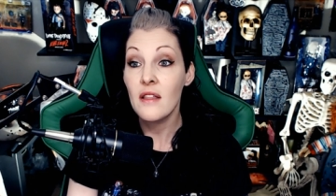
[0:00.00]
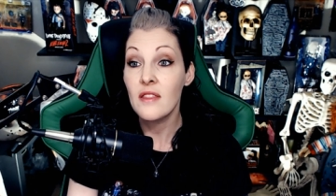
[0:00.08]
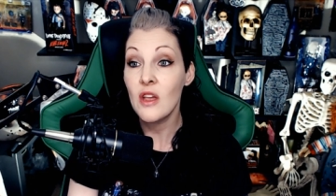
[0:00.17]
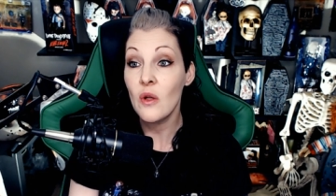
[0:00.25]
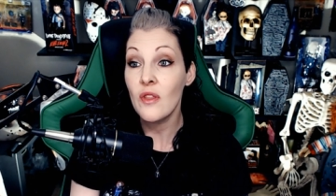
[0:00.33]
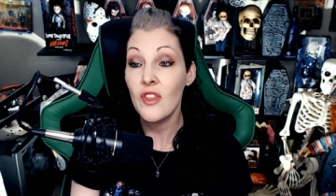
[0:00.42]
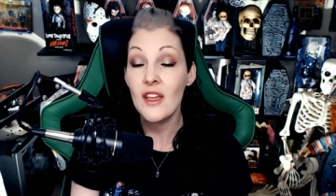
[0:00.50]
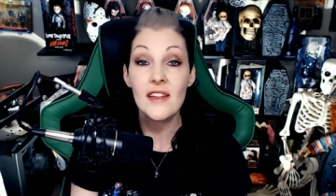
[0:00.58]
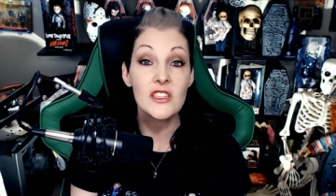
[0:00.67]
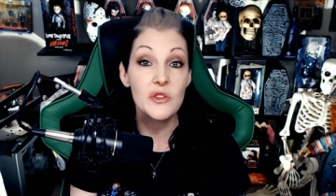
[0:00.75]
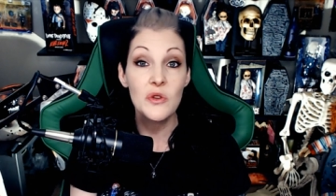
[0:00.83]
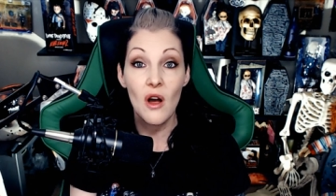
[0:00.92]
the only things
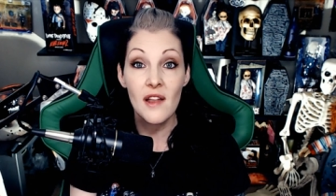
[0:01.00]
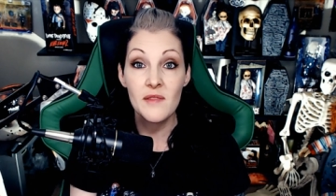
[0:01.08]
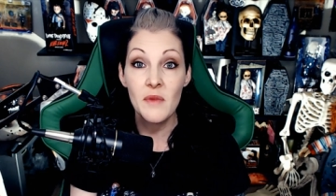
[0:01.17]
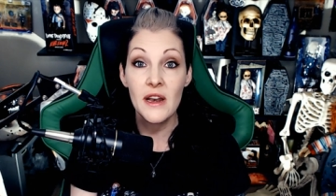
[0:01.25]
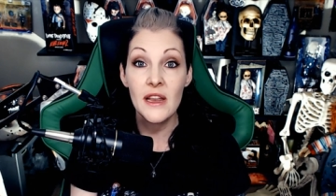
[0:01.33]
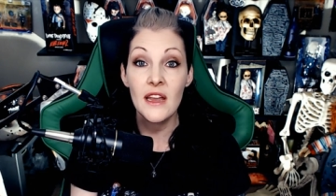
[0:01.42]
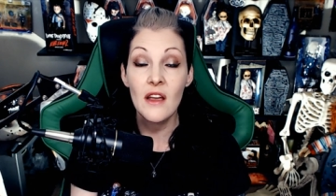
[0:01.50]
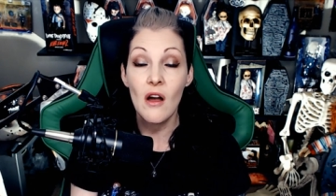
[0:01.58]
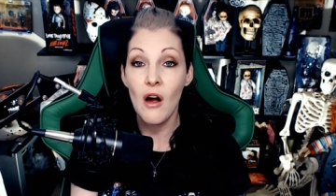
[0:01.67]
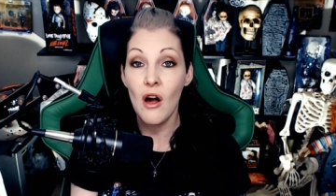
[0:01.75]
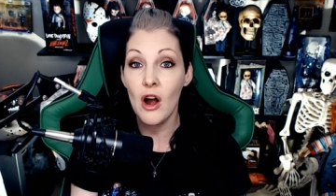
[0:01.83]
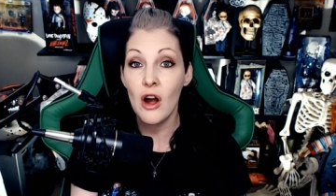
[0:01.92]
that do cost money
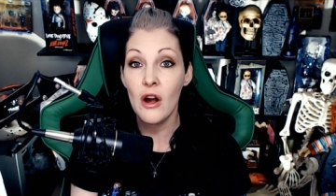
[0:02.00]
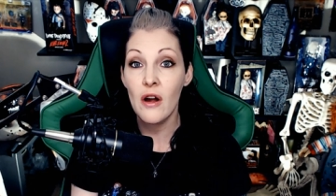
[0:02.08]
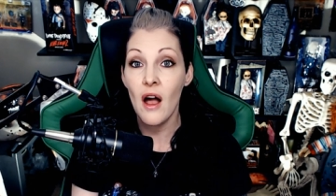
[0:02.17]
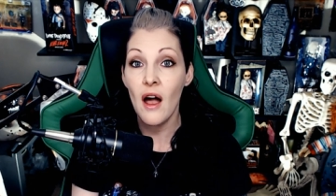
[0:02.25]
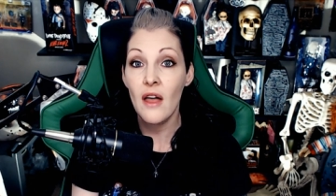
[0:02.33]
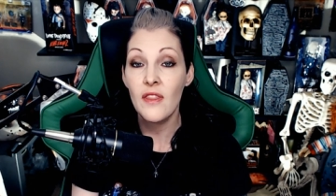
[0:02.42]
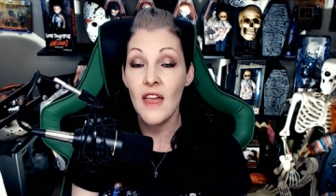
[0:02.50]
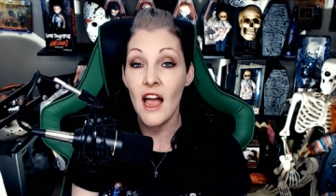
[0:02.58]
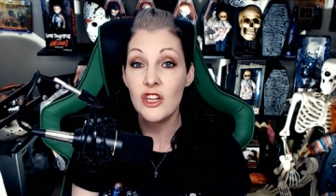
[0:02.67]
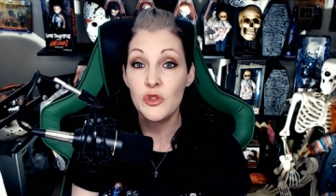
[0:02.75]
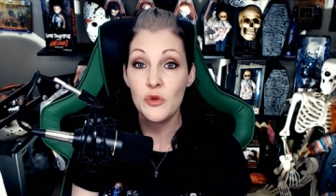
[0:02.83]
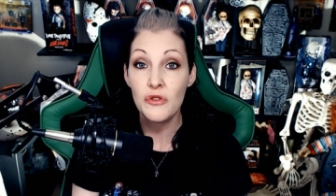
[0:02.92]
are uh, the
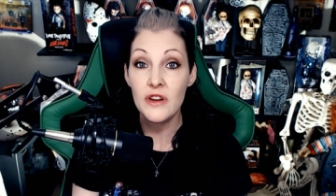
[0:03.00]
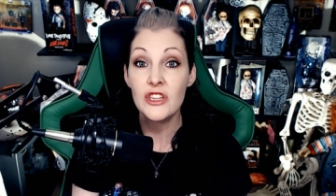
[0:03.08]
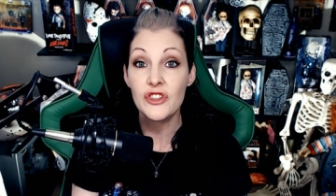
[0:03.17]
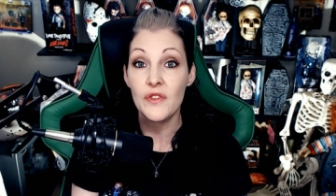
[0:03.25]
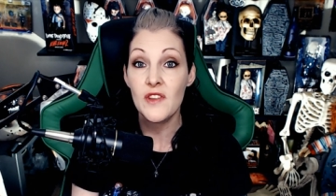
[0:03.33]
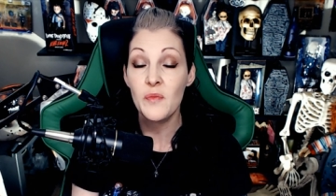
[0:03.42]
actual creatures,